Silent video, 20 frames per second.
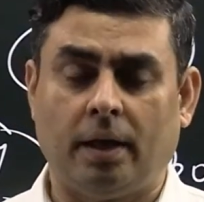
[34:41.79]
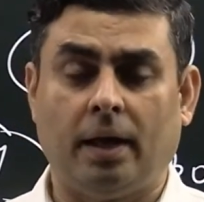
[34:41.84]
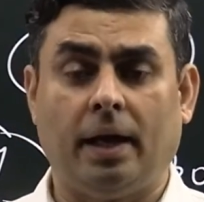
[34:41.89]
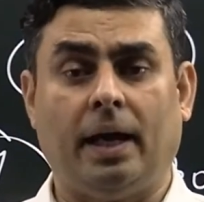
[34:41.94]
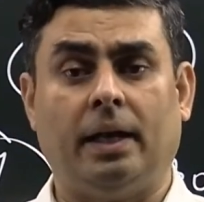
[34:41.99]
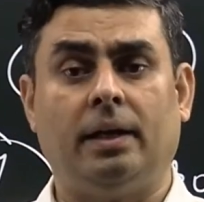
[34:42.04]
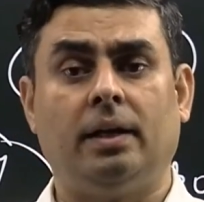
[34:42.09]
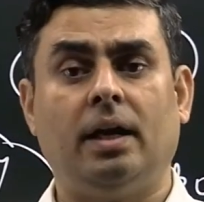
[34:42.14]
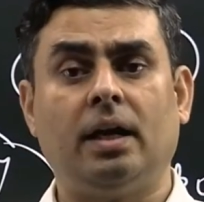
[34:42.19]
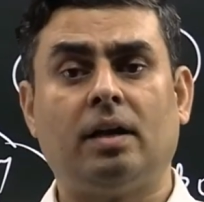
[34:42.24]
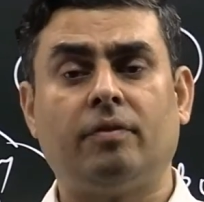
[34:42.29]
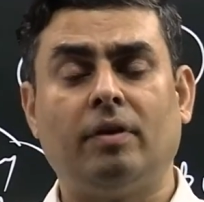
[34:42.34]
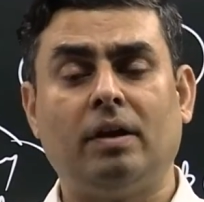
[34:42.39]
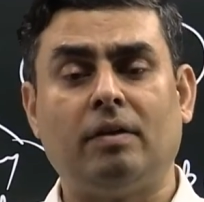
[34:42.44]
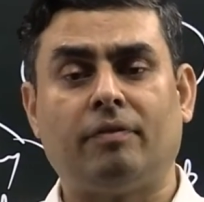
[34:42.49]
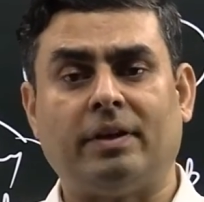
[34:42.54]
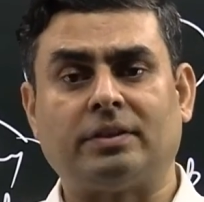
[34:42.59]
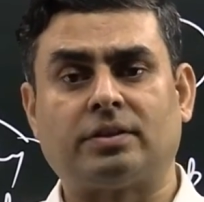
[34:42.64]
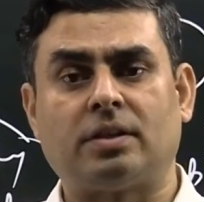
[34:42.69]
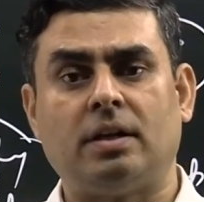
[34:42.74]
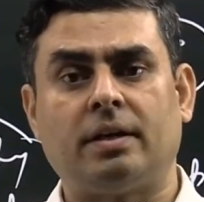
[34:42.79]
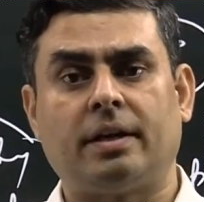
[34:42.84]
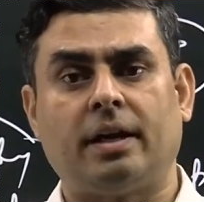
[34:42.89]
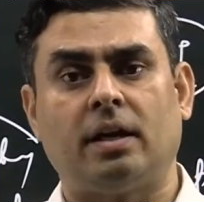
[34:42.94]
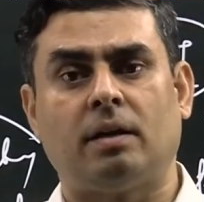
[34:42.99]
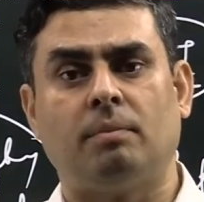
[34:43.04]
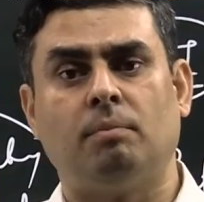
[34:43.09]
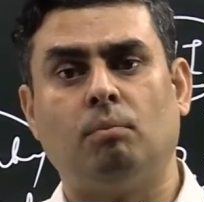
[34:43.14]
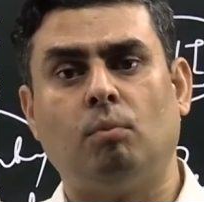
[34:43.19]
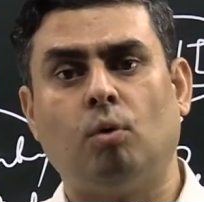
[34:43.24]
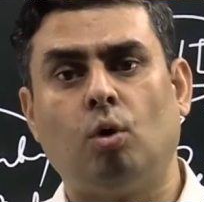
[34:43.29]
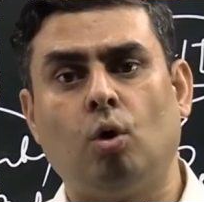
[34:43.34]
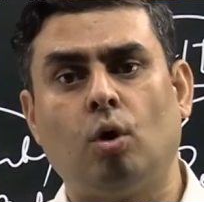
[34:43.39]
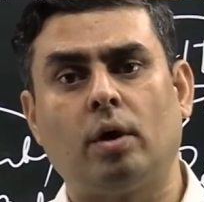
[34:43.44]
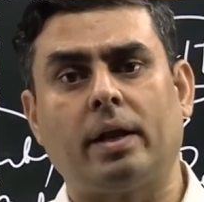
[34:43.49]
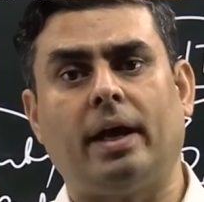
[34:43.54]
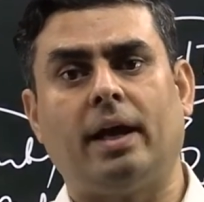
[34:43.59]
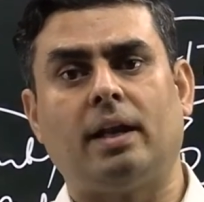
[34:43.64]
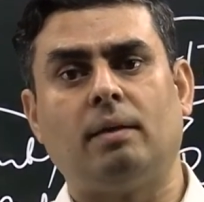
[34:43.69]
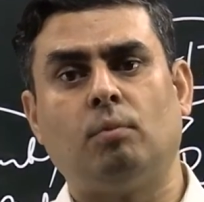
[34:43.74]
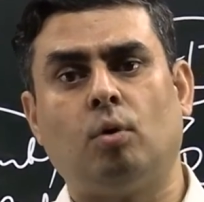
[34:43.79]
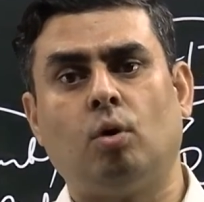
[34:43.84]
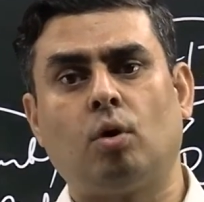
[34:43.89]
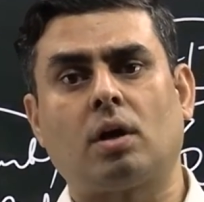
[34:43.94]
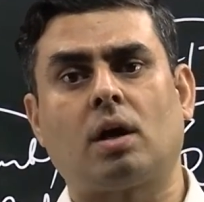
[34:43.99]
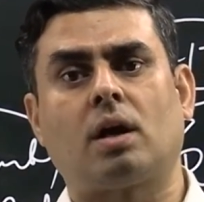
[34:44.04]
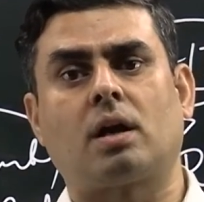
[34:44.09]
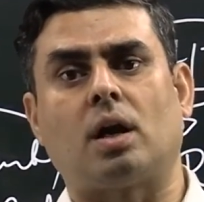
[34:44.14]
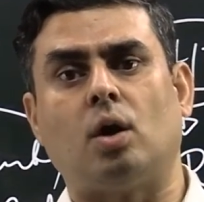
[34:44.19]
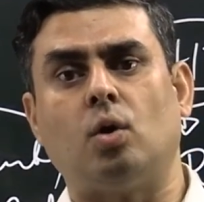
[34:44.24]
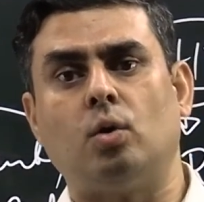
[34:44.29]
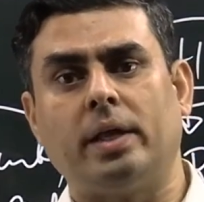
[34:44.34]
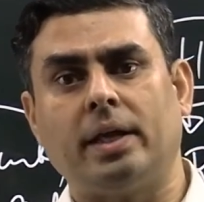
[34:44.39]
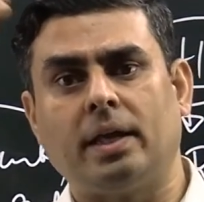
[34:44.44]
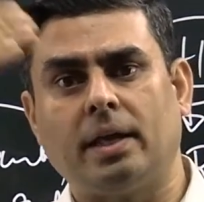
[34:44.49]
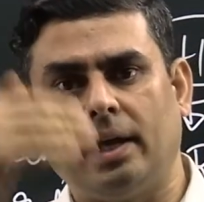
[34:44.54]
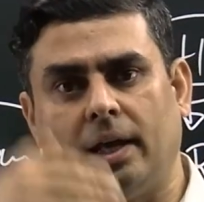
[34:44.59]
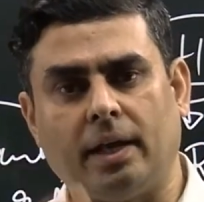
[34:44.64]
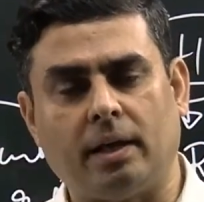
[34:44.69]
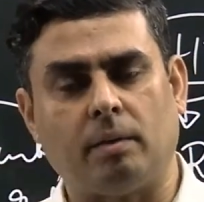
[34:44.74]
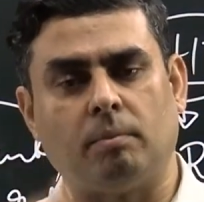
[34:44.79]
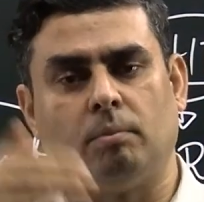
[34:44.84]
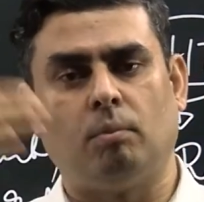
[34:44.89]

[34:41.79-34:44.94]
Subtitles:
and it will facilitate more and more crowding in.